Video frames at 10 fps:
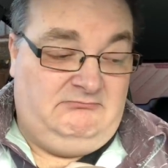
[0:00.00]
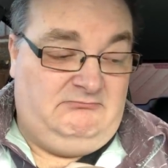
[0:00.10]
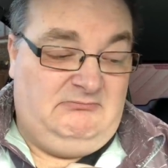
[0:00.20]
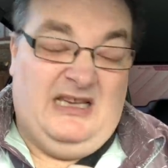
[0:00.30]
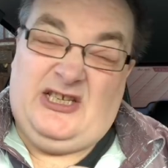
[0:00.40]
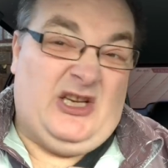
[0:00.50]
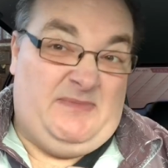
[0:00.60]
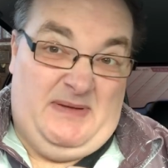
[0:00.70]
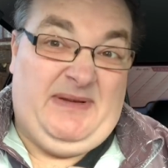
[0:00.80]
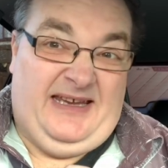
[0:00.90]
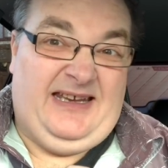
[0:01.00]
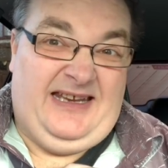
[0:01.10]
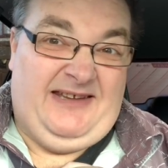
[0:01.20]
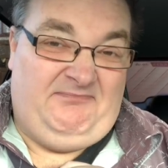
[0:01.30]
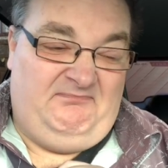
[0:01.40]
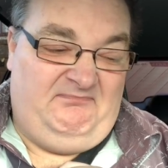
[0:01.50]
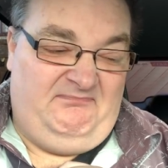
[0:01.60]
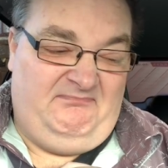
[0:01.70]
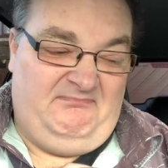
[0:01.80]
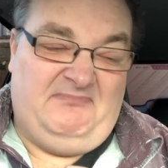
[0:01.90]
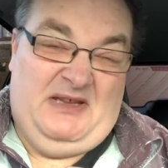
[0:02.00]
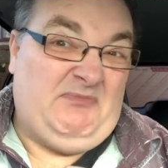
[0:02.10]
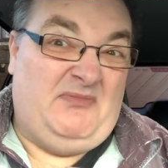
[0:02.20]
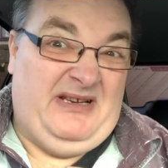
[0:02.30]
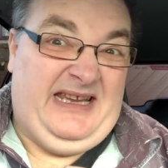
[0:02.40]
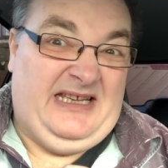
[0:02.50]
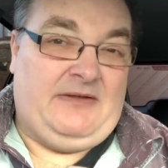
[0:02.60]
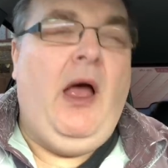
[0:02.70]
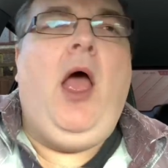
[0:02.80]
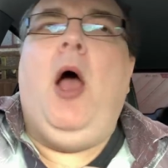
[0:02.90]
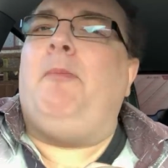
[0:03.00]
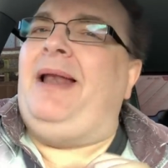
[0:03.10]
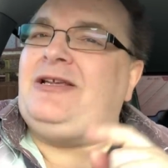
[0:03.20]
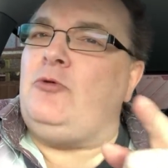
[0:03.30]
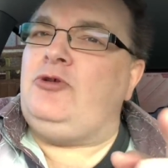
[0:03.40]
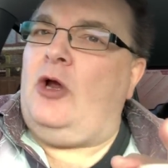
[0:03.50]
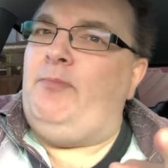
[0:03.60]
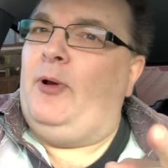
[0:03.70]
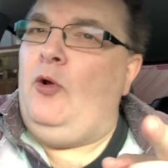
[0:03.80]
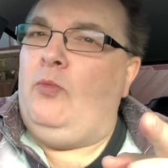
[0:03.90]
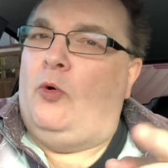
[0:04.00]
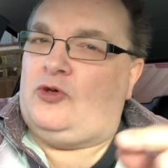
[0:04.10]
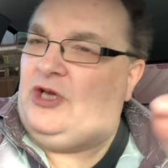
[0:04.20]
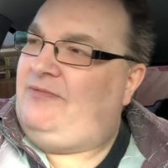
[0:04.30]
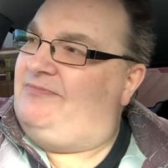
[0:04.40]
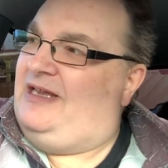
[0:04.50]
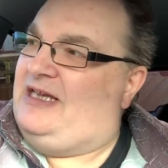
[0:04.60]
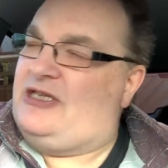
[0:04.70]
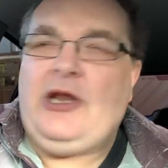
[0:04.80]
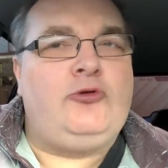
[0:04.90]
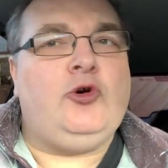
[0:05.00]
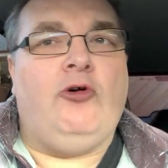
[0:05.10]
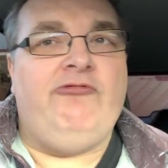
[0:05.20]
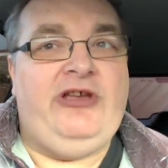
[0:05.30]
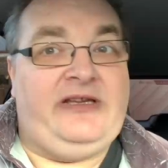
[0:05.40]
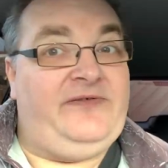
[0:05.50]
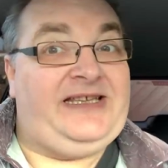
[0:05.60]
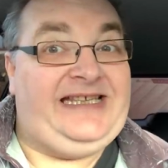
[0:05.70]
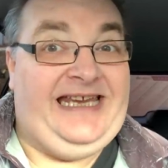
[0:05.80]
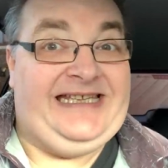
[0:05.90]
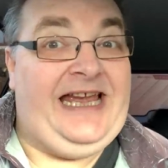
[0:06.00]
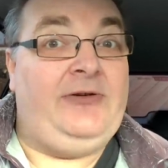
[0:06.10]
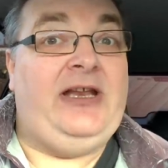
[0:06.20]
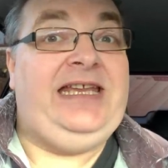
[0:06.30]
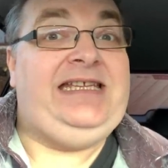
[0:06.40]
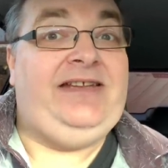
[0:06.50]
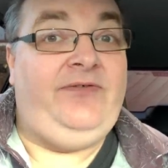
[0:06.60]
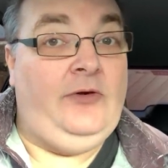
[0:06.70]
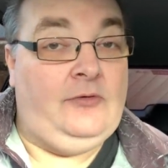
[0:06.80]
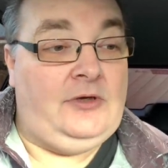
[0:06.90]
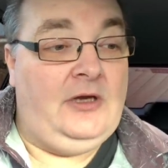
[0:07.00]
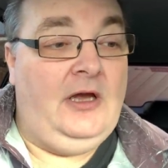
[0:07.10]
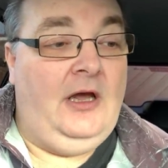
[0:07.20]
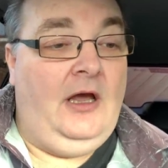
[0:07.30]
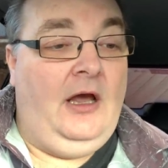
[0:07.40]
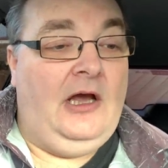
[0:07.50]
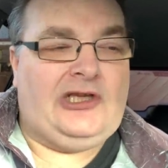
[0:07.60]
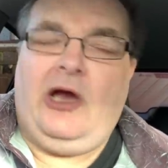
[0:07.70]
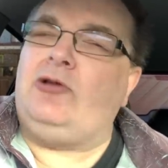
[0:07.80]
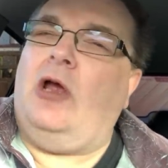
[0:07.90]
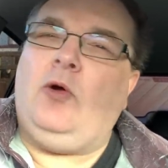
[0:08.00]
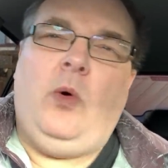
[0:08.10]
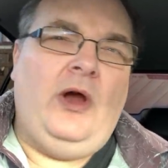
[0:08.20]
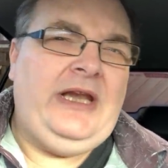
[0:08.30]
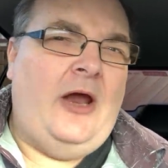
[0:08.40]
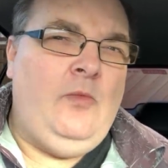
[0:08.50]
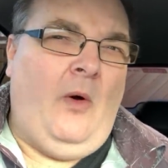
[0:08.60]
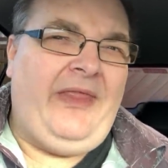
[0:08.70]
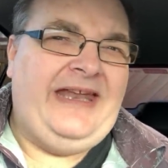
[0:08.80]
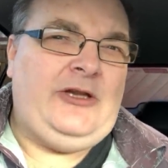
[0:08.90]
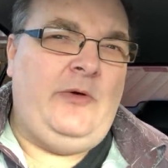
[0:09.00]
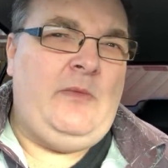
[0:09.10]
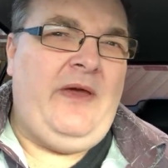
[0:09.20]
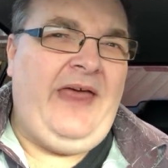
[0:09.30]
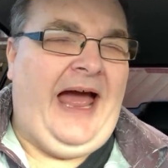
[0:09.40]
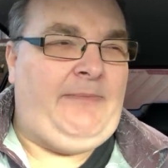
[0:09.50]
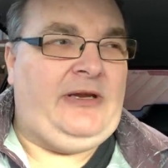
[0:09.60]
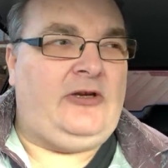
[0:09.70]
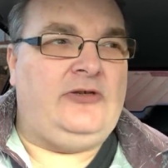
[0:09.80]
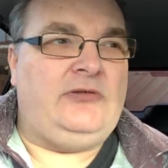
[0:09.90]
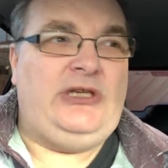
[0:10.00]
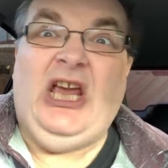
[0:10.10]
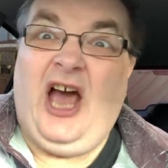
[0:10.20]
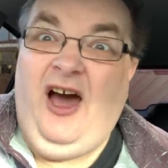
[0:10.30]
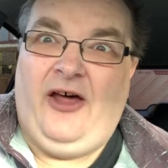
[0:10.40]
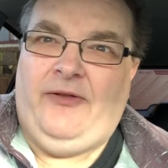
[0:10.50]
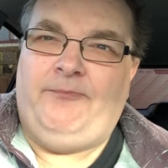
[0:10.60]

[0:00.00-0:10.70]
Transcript: It's going to be big, isn't it? It probably is. Plus, also, Blue Water is notorious for sitting down and eating food. So I don't quite know what they're doing with that, because you can't,